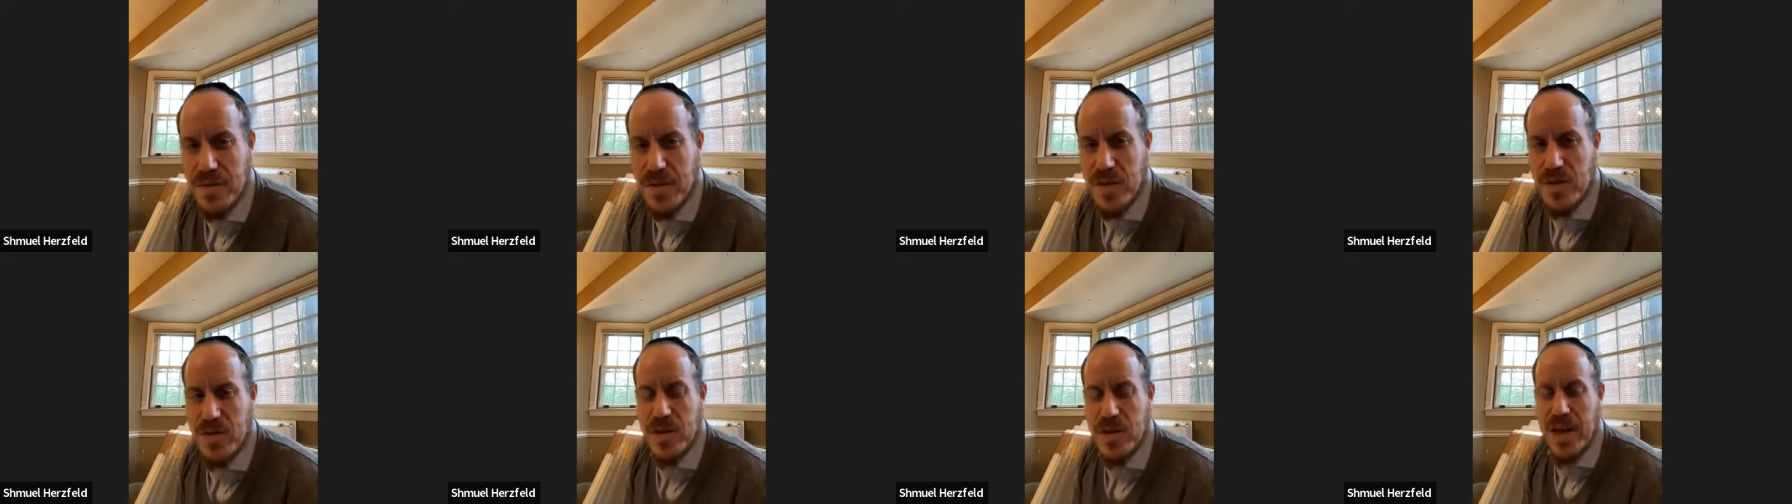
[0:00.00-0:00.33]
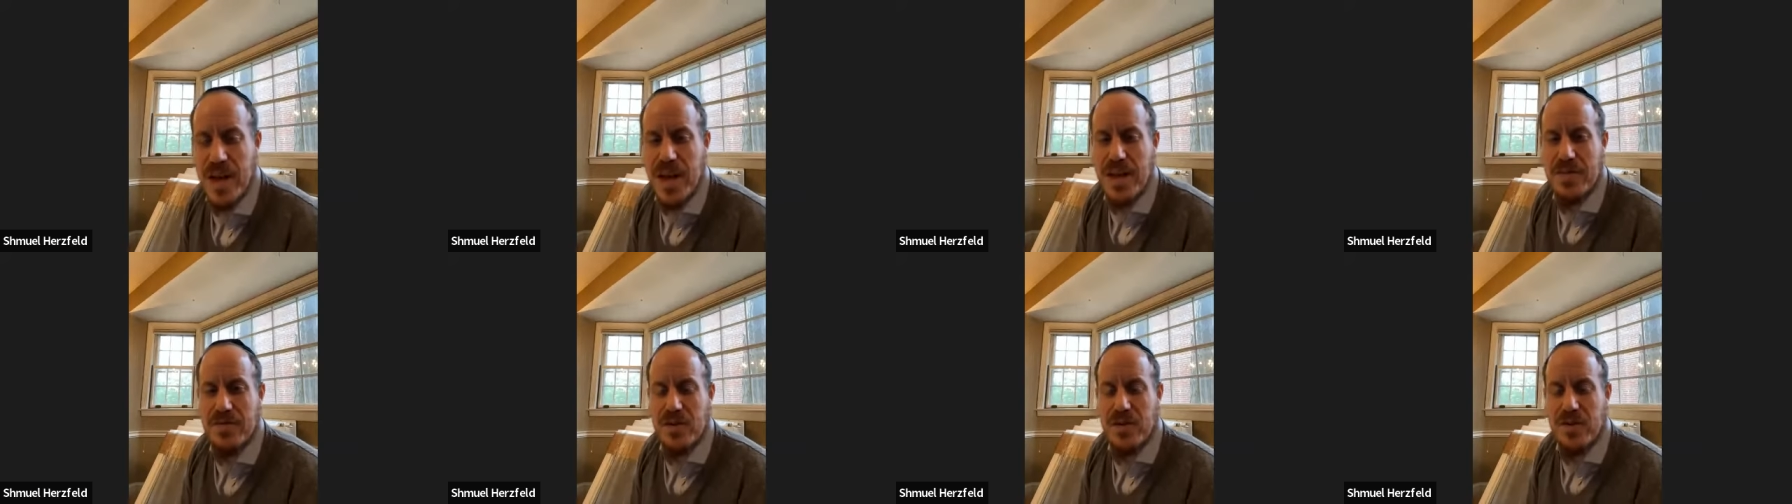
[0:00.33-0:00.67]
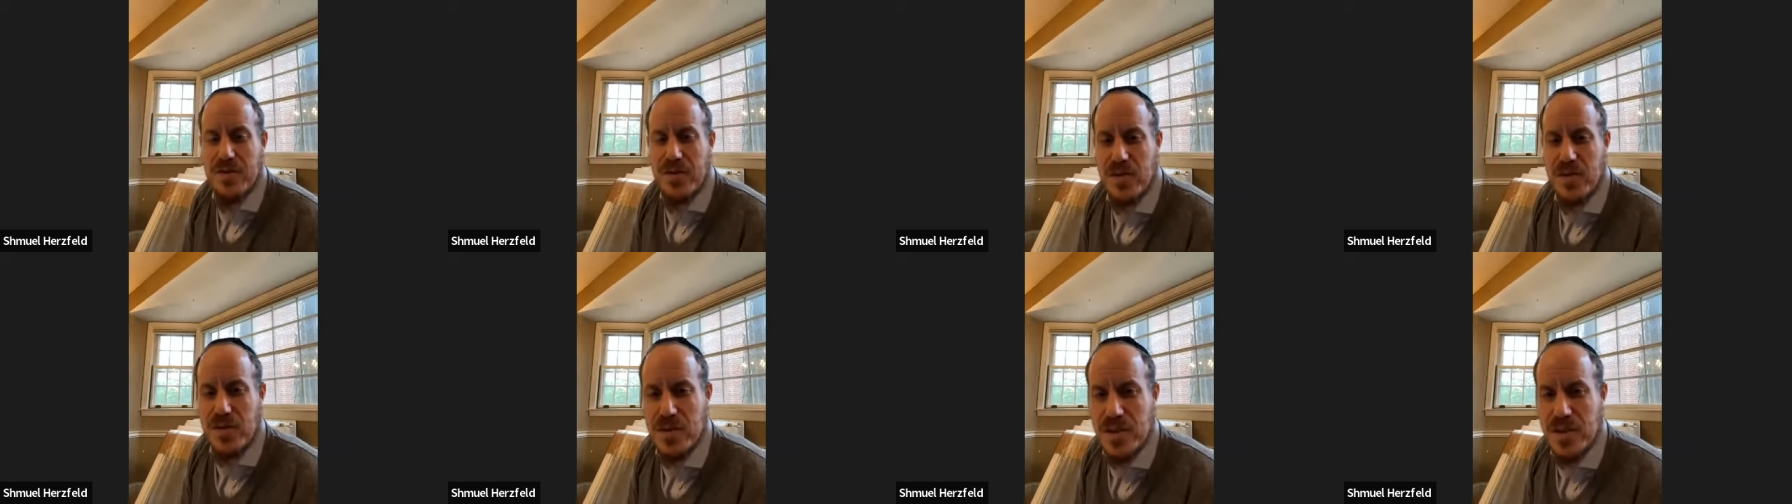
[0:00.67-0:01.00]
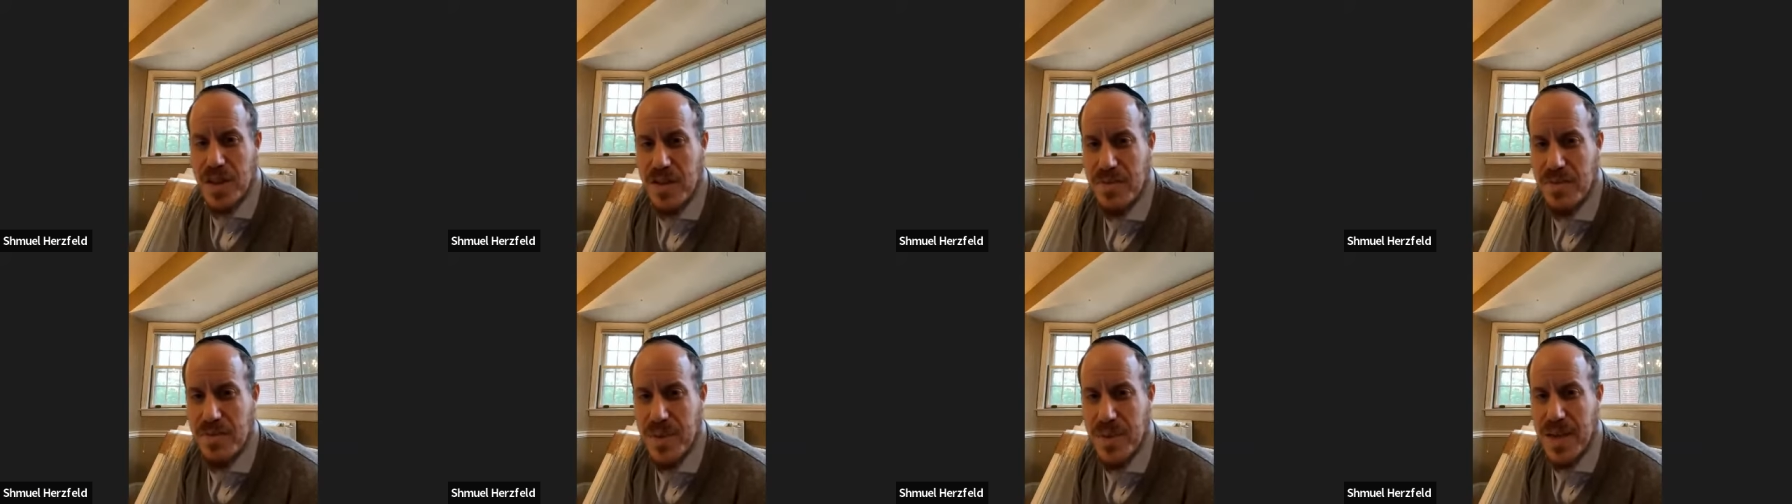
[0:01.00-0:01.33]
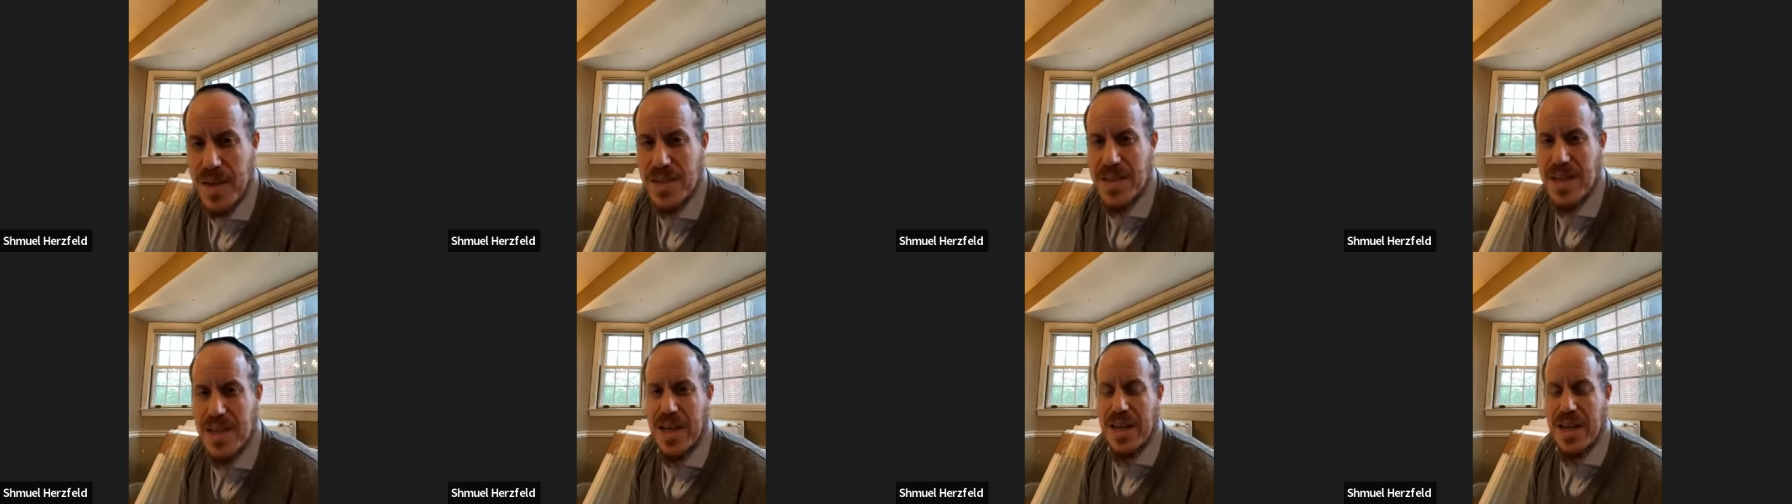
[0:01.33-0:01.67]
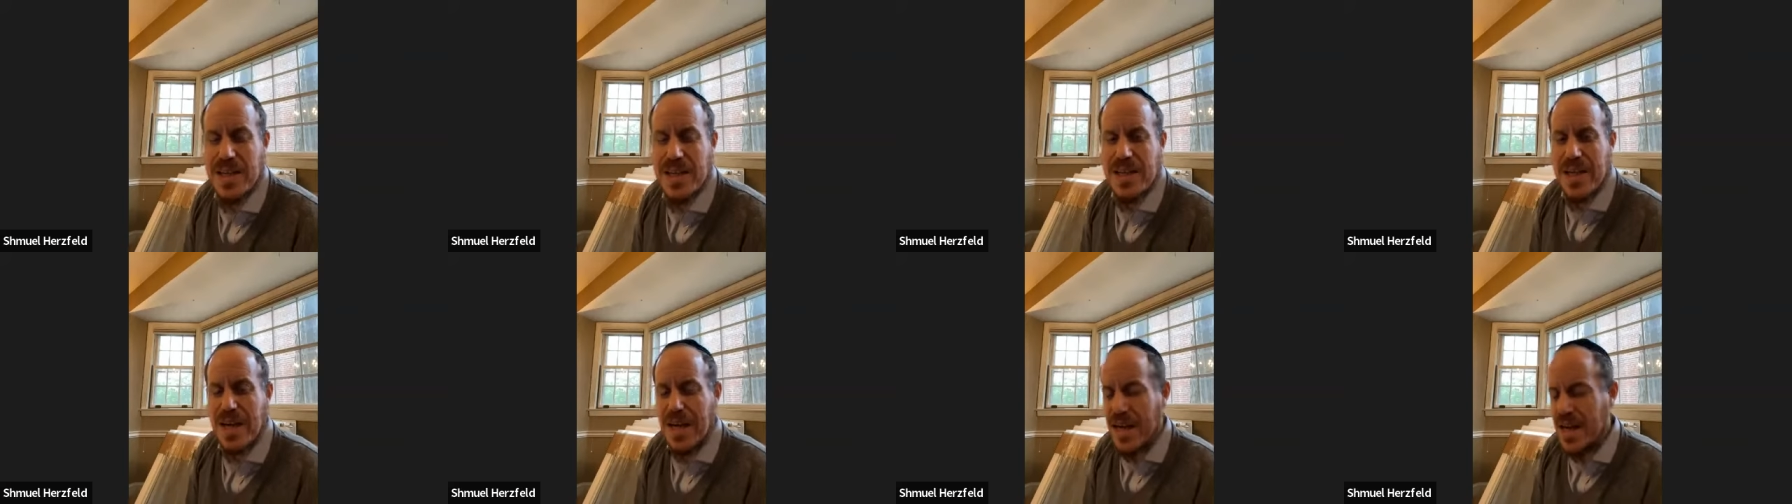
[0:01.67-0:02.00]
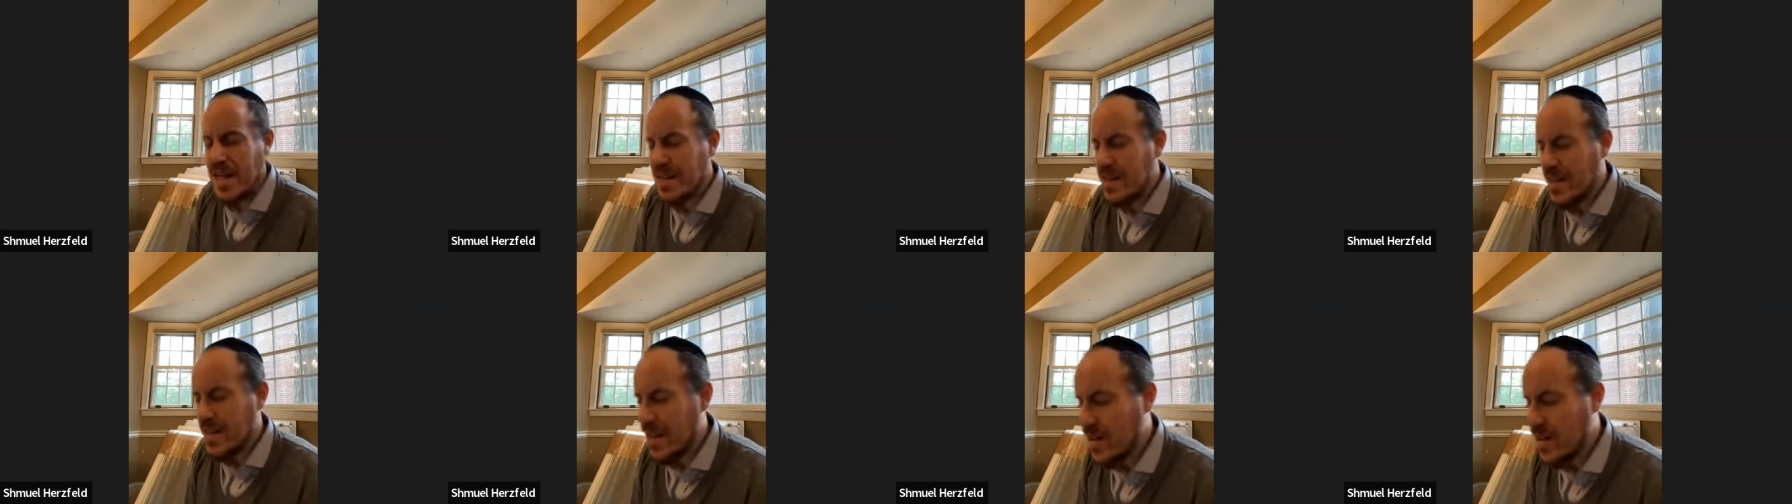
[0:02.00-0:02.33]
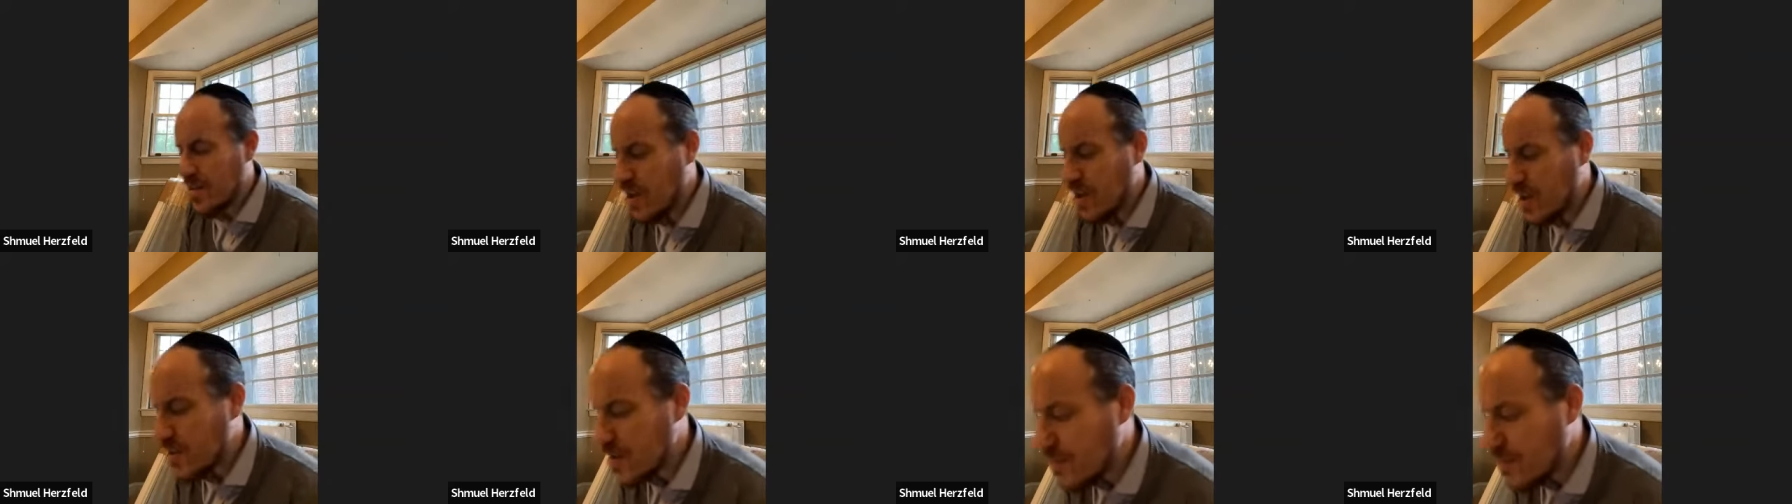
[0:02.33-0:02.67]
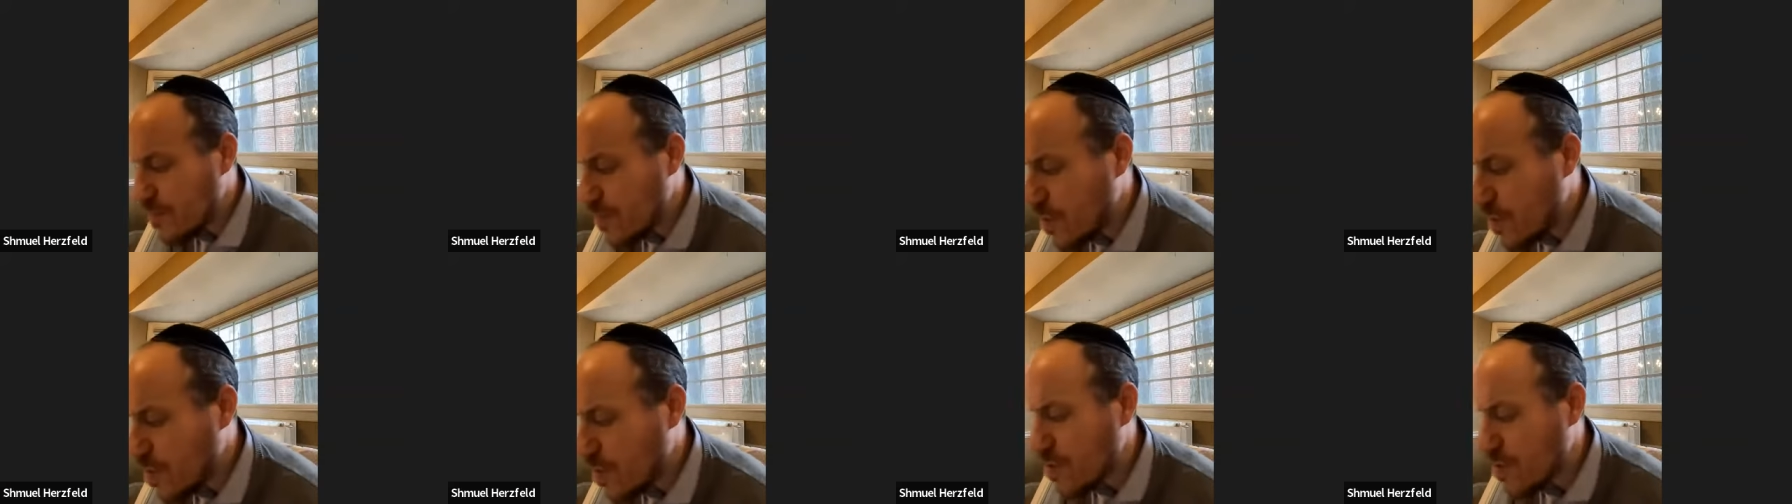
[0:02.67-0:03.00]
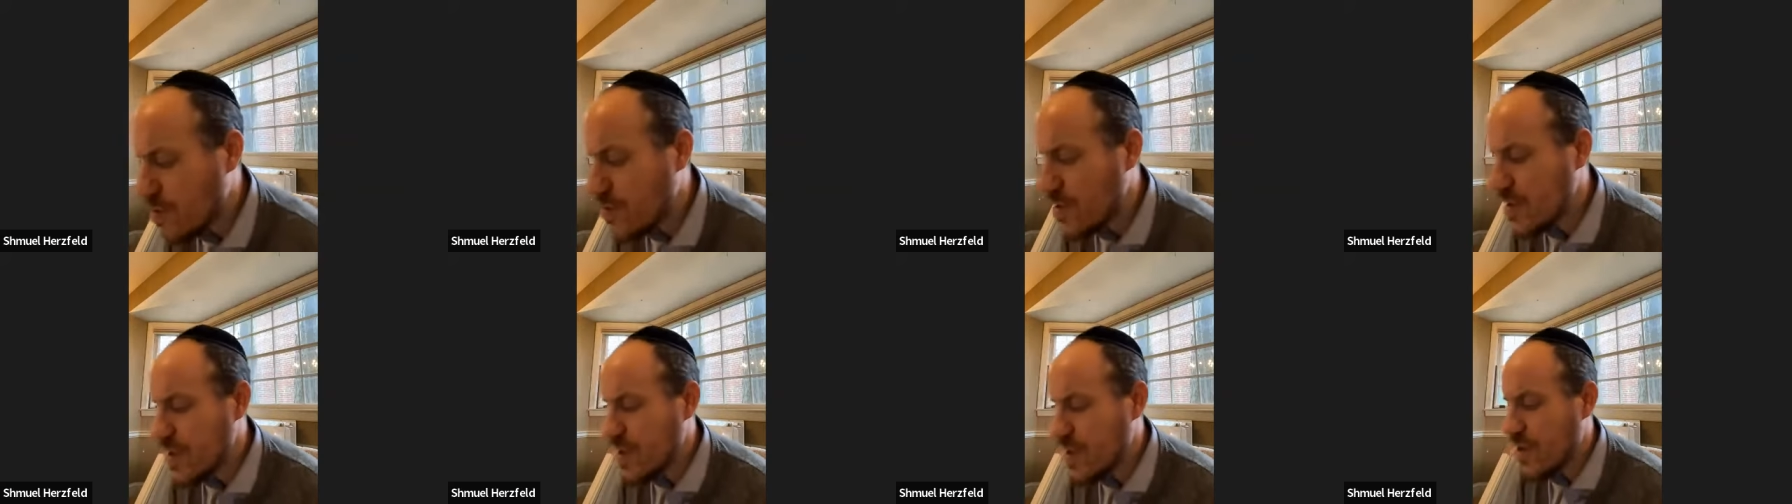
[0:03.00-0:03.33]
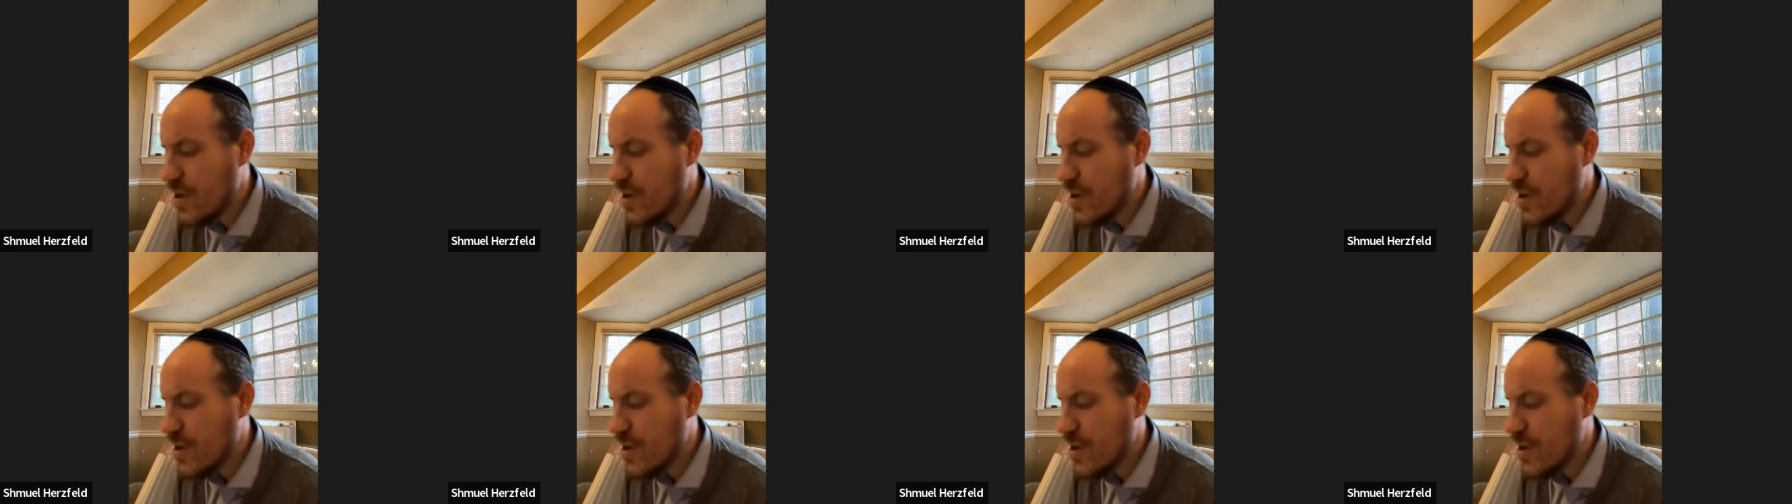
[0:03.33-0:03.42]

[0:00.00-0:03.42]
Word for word: first, after the first day of Pesach at night and cut the barley,